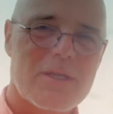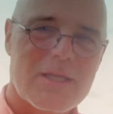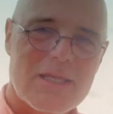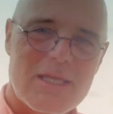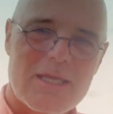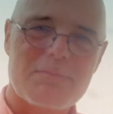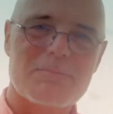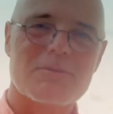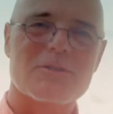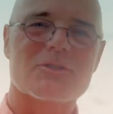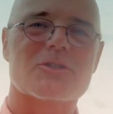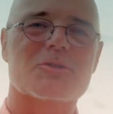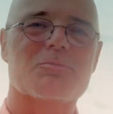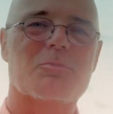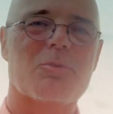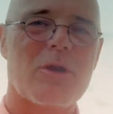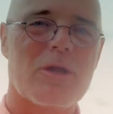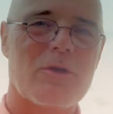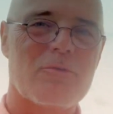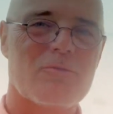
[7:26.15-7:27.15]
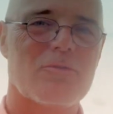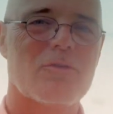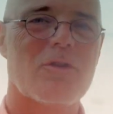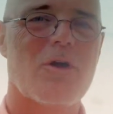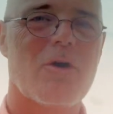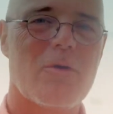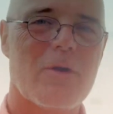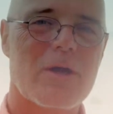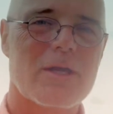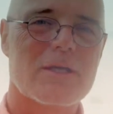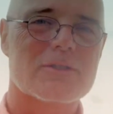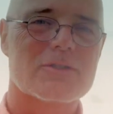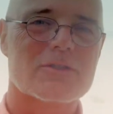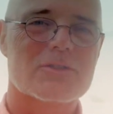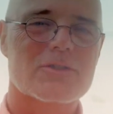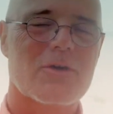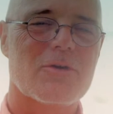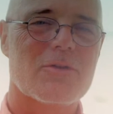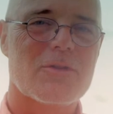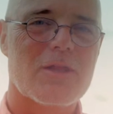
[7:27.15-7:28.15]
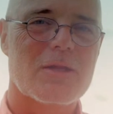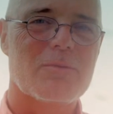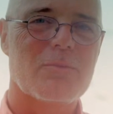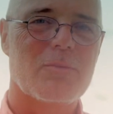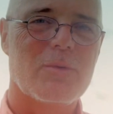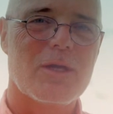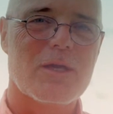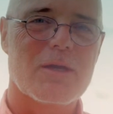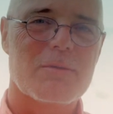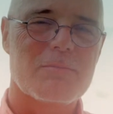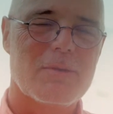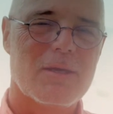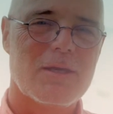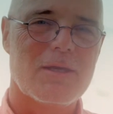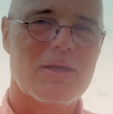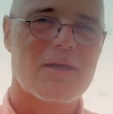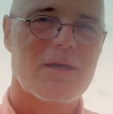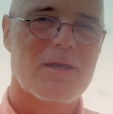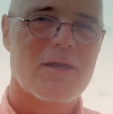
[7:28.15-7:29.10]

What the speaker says: that keep the spring flowing, so that we can be